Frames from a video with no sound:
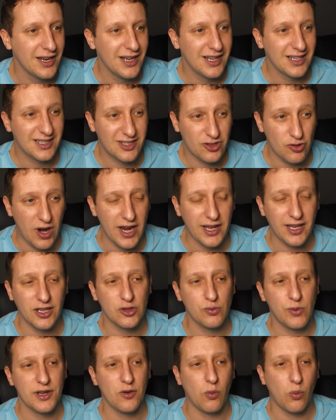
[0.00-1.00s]
Strikers,
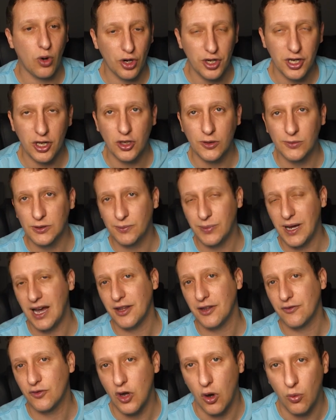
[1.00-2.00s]
when Awonyi comes back,
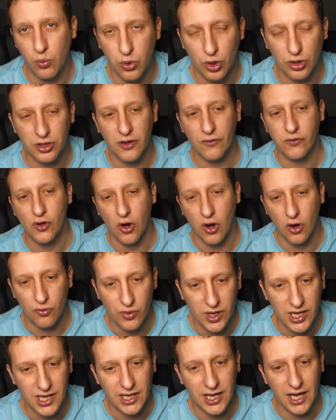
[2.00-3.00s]
they've got Wood, they've got
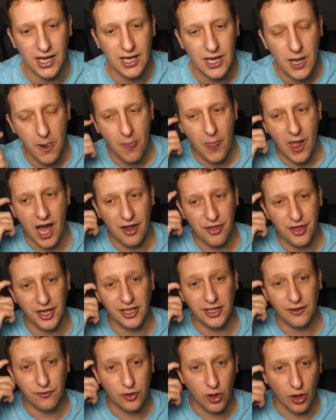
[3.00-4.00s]
Origi. I think
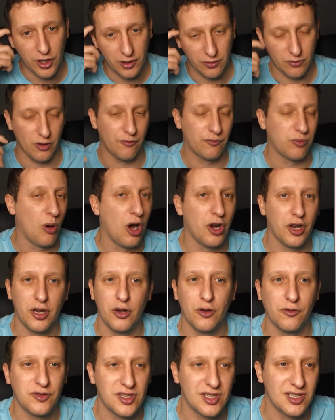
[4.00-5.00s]
they've got it, they've won
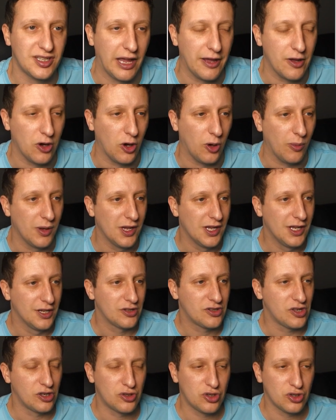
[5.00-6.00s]
enough to stay up.
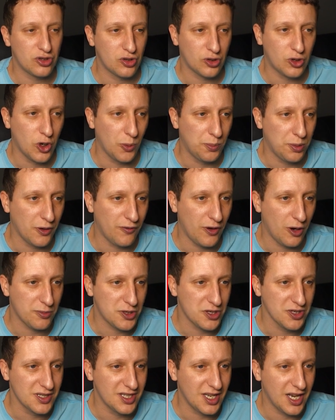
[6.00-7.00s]
So, just a couple of
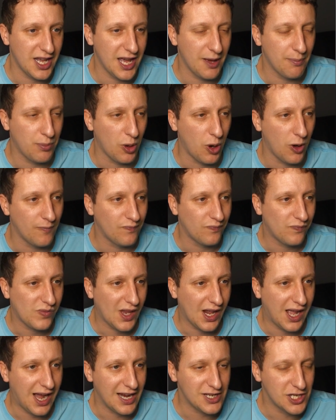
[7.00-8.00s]
options in here, but
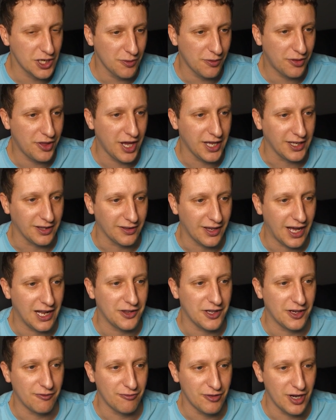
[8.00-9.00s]
I do think that
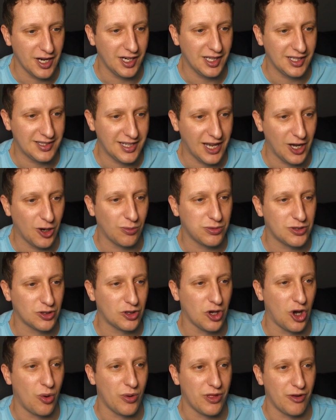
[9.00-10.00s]
they're really set up to
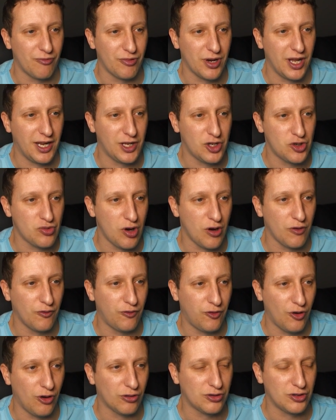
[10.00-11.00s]
go with a really strong
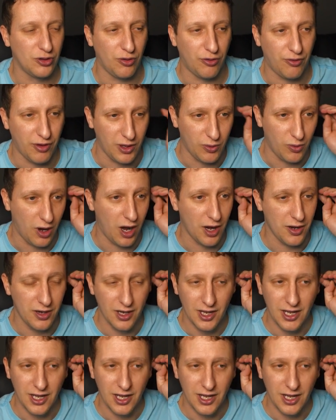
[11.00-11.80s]
4-2-3-1.